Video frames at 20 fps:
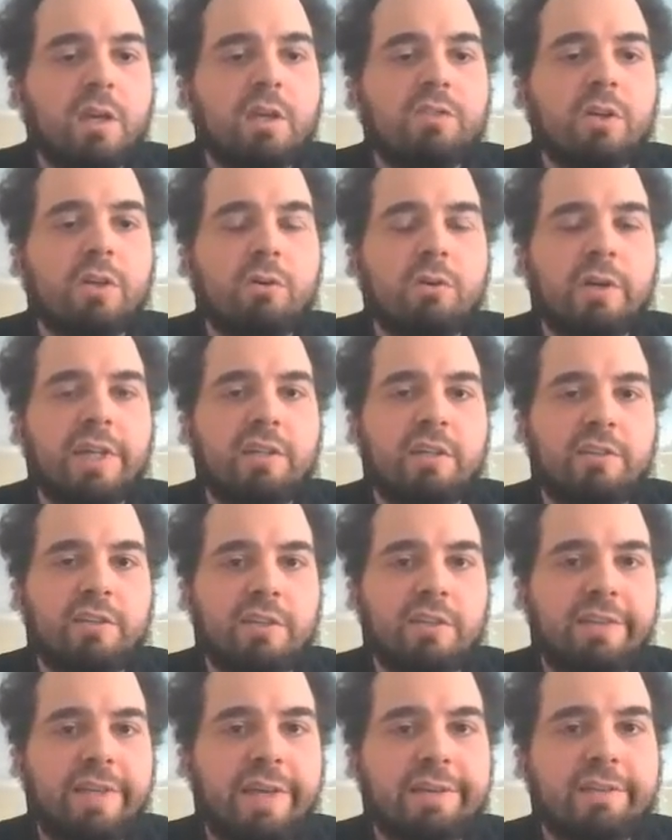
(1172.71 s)
So, and as
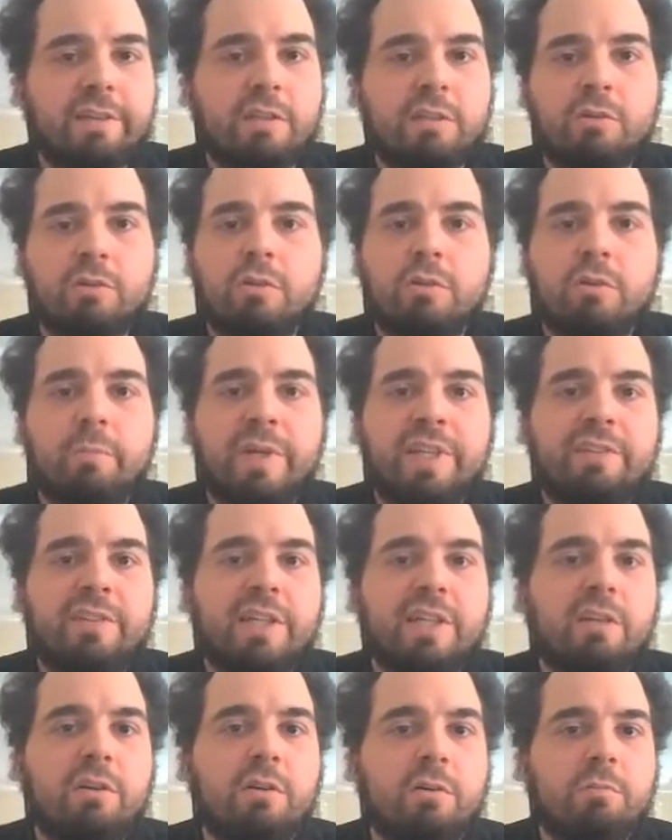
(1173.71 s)
I said,
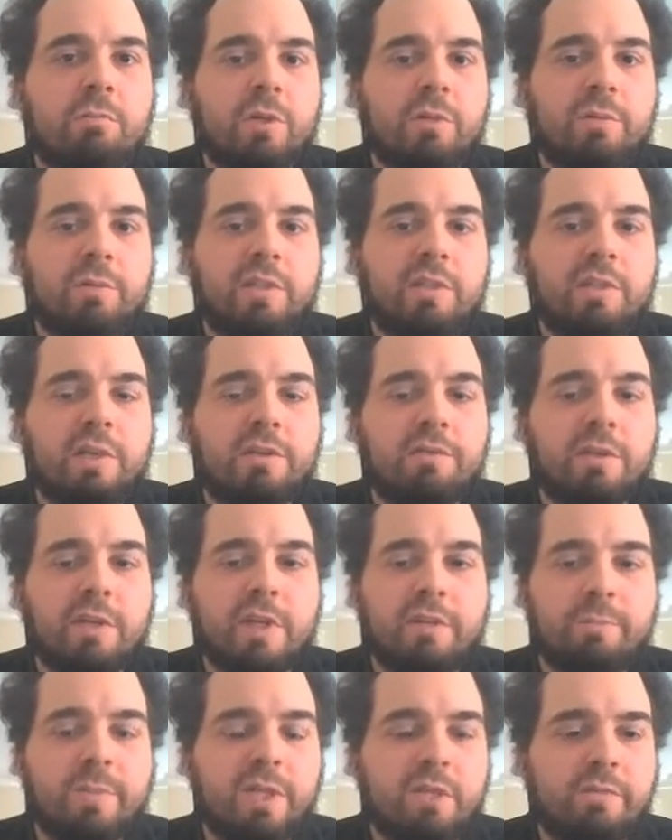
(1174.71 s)
basically what we deliver
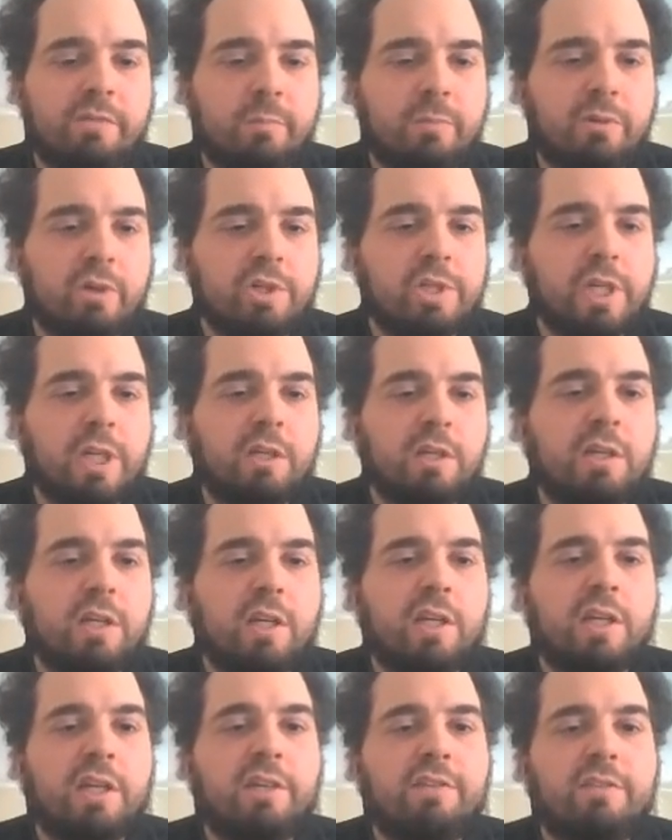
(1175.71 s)
as part of the project
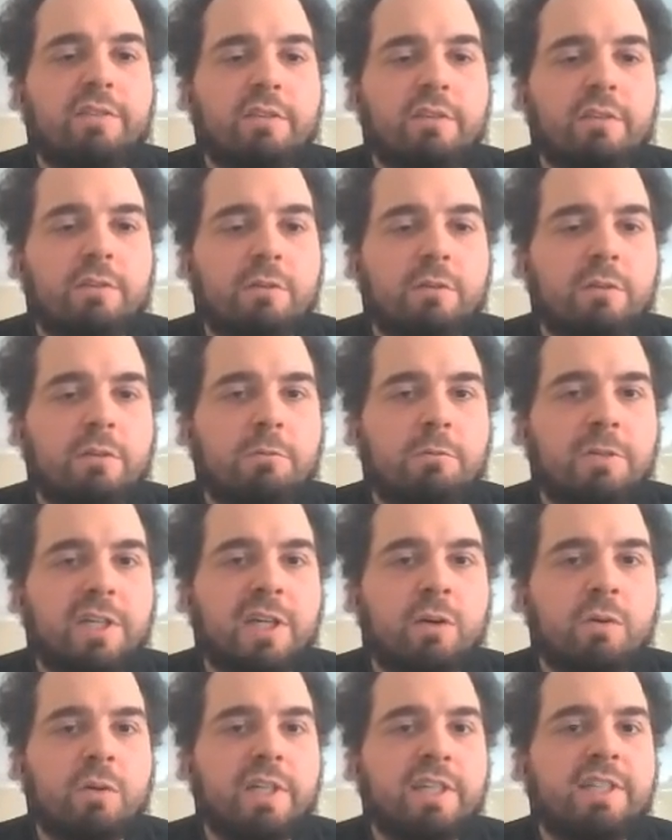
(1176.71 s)
is
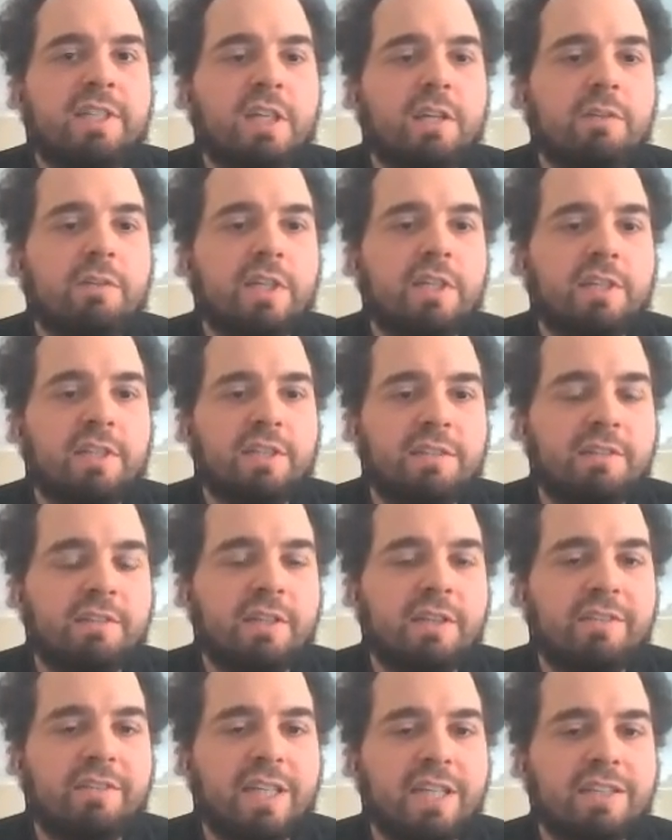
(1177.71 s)
we only deliver
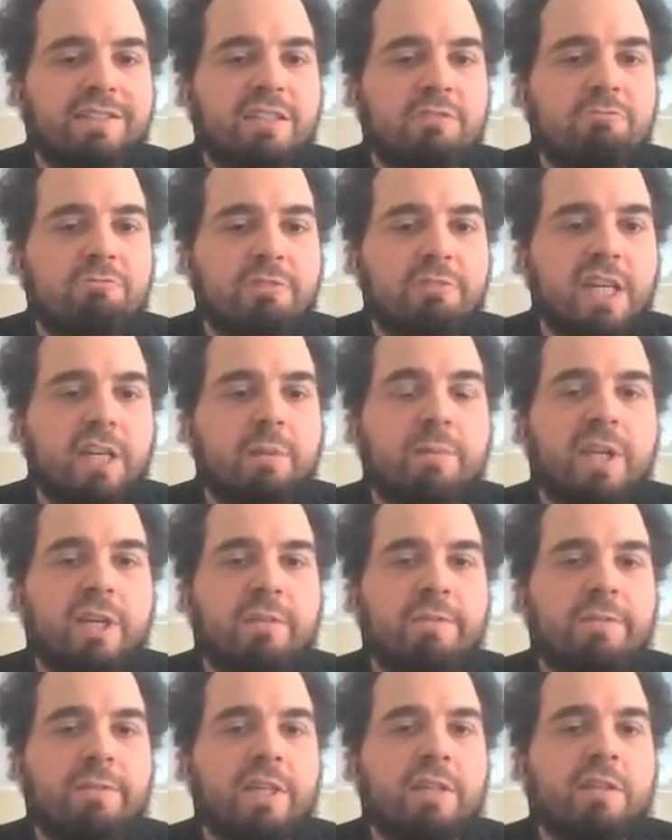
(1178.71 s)
the things that really
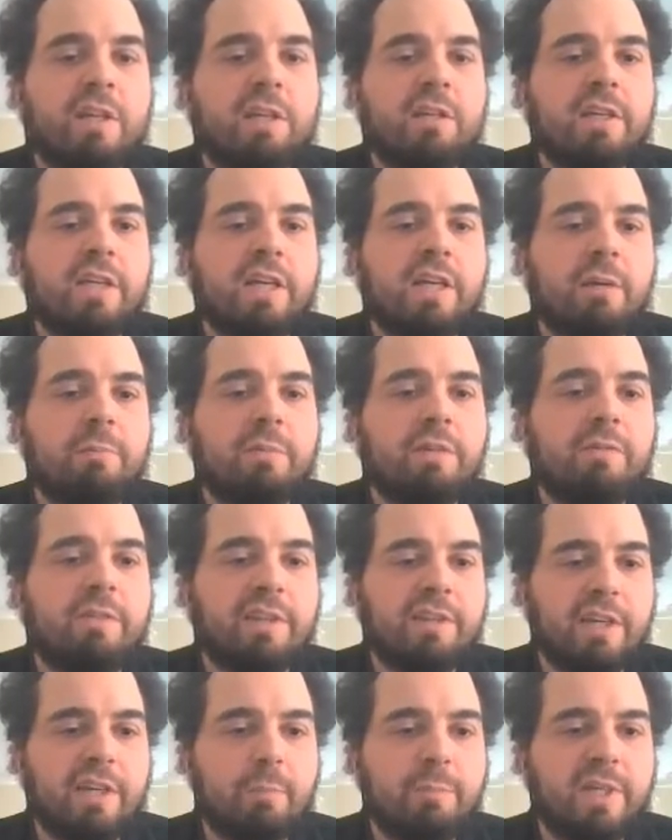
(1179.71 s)
benefit the climate and
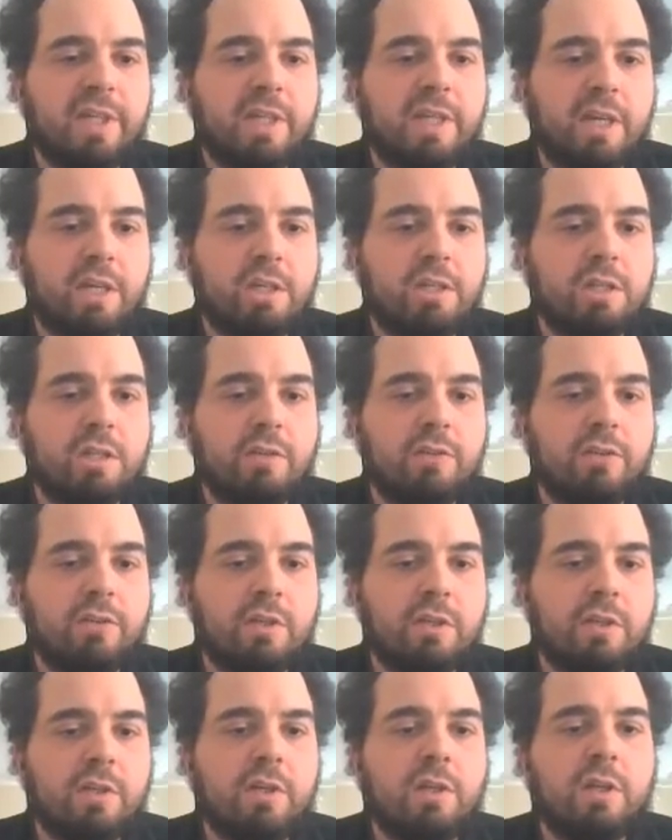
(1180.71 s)
weather applications.
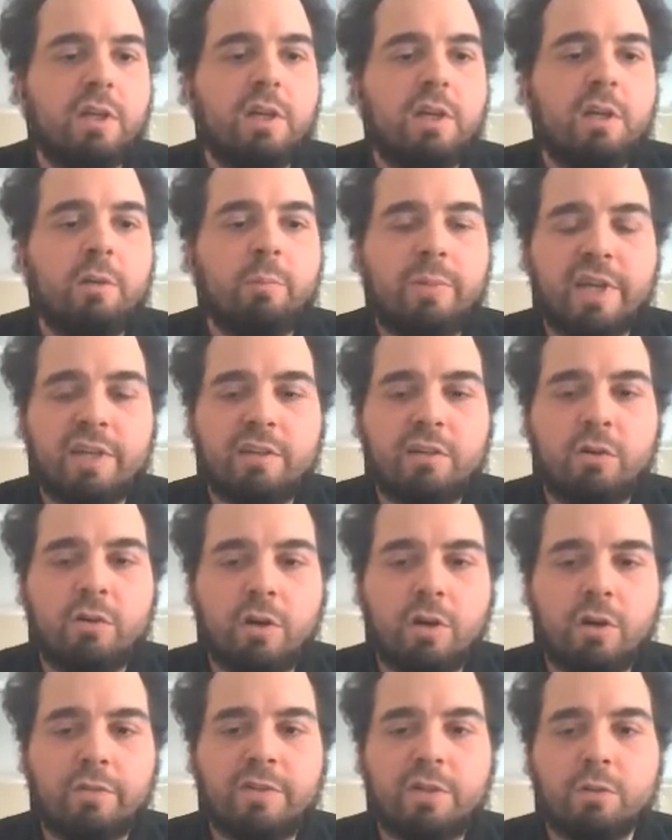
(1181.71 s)
But
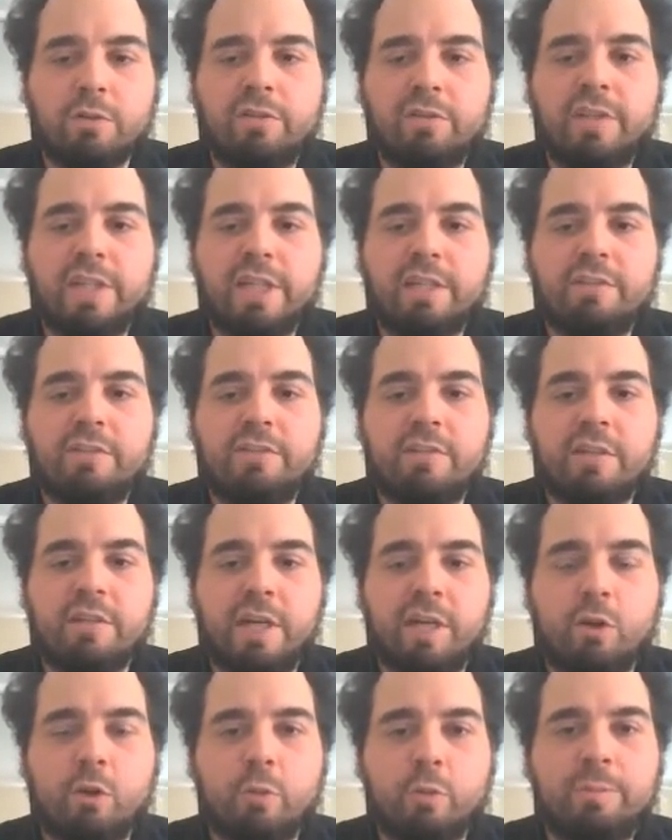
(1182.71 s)
all of those things,
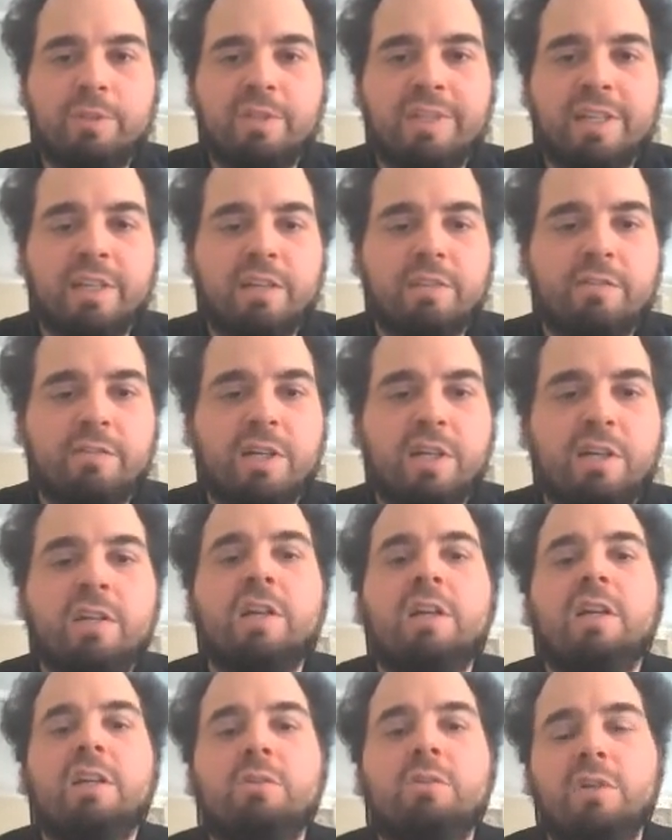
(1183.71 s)
I hope,
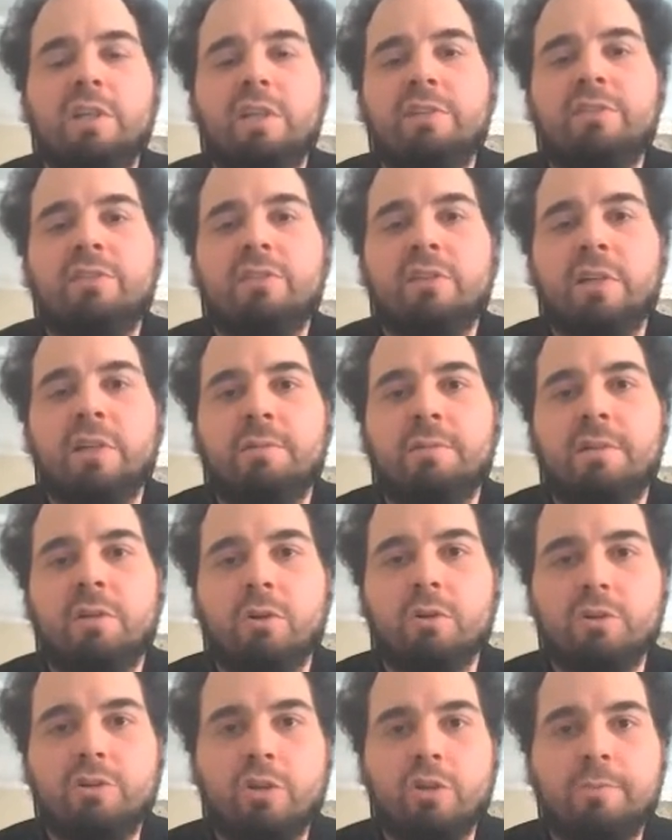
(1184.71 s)
deliver to this
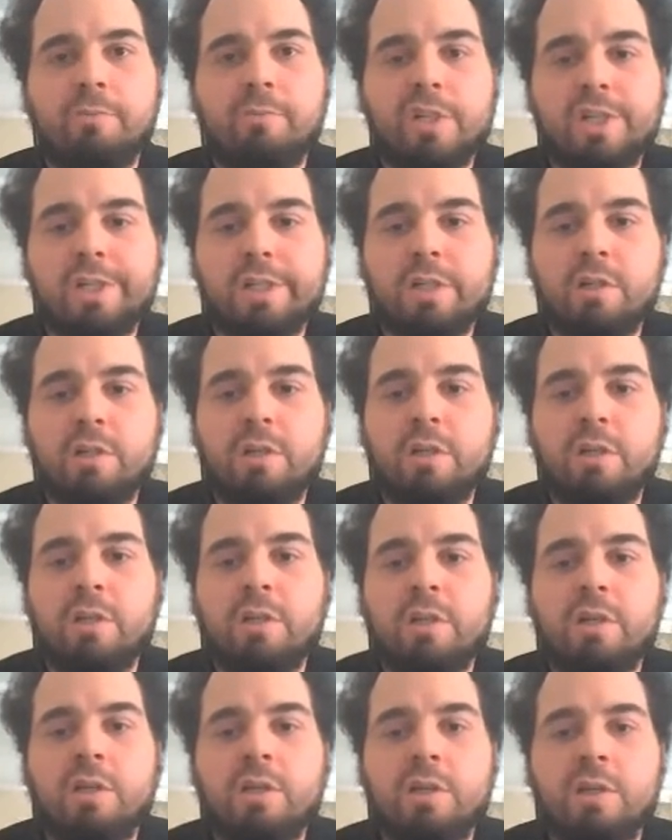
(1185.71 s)
long-term vision
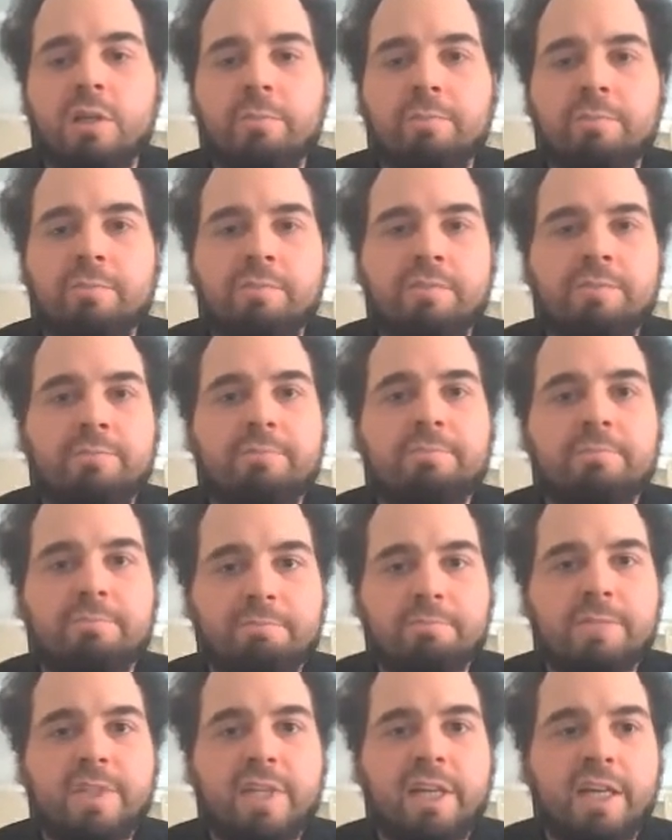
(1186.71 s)

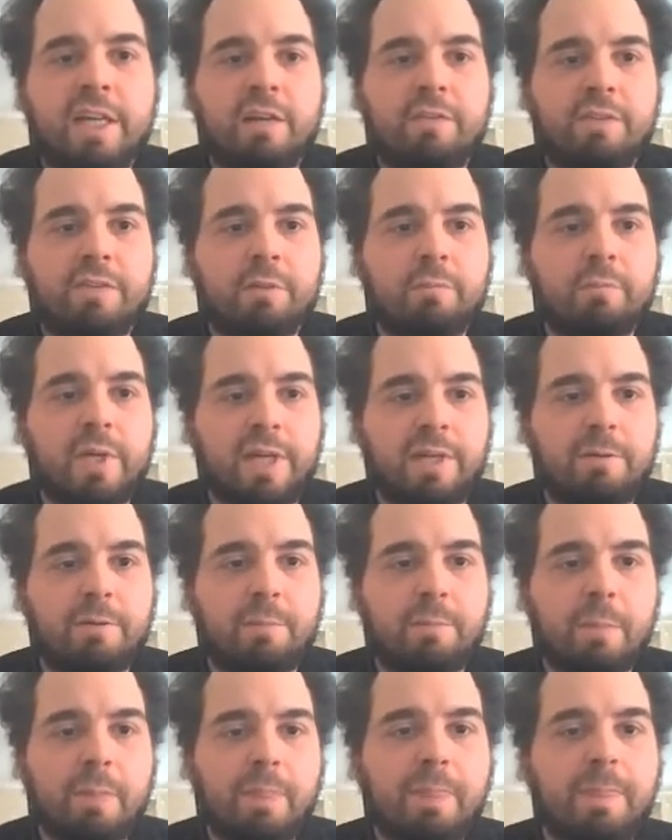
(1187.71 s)
that I have in
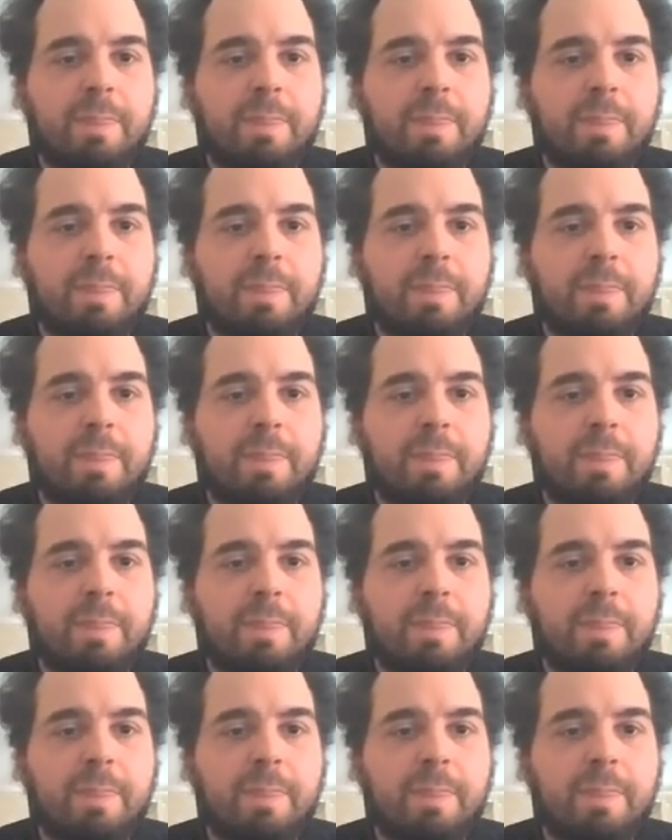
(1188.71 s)
mind.